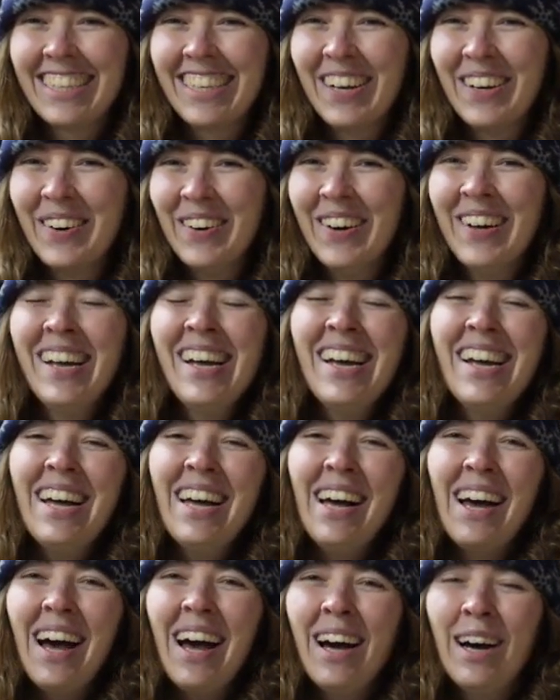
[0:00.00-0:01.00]
so
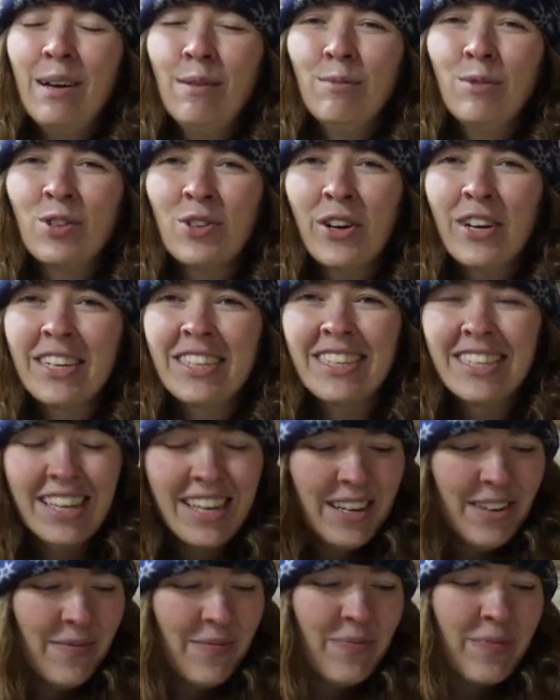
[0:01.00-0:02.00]
um, join us
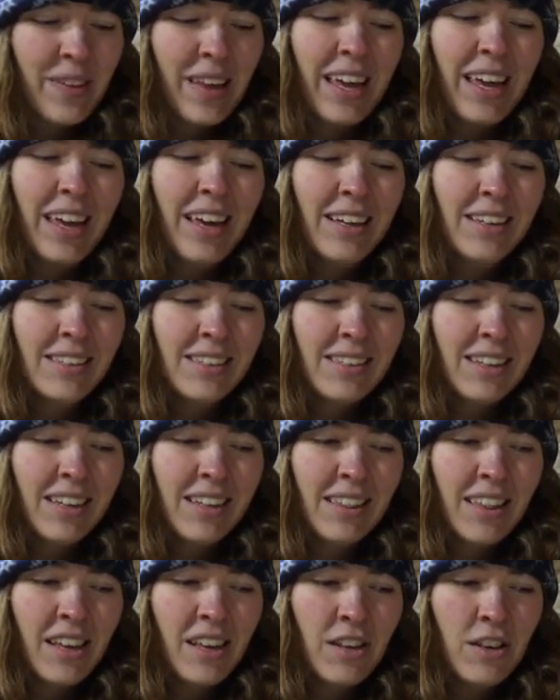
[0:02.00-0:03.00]
then, and uh,
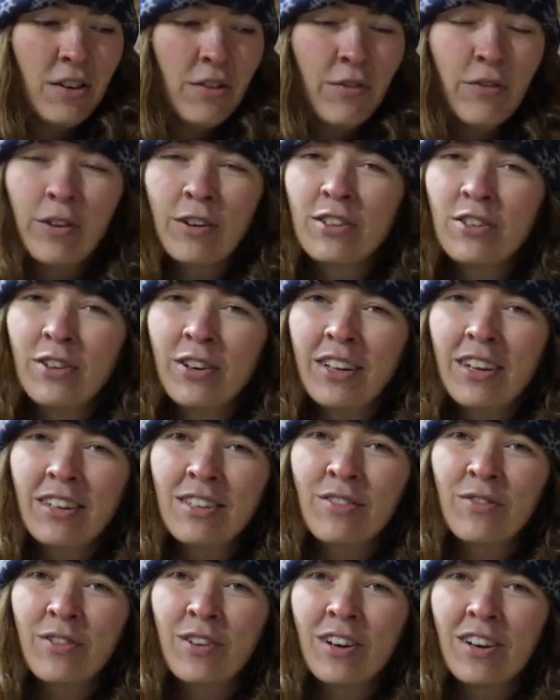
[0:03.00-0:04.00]
thank you for joining
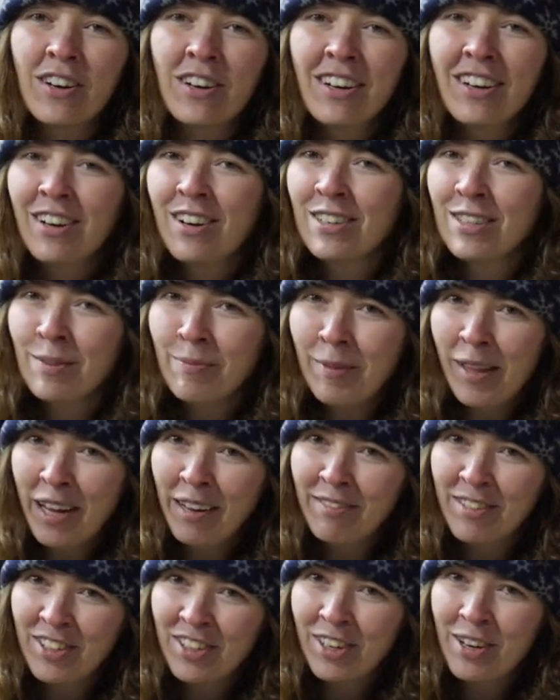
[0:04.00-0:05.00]
us for an awesome
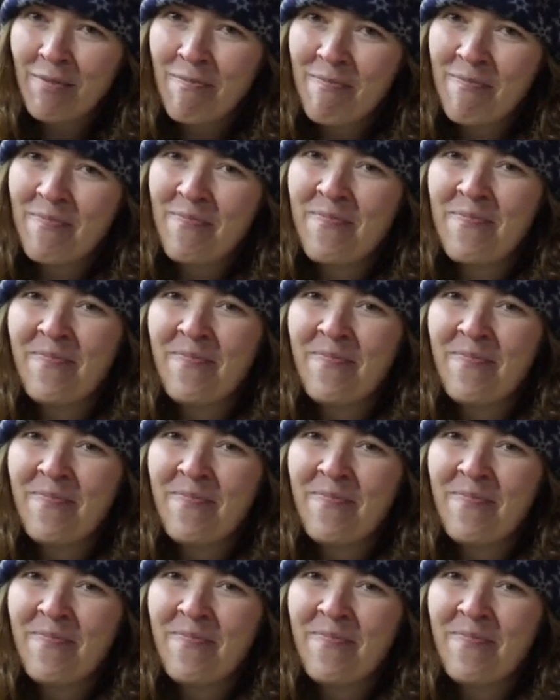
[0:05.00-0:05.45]
live stream.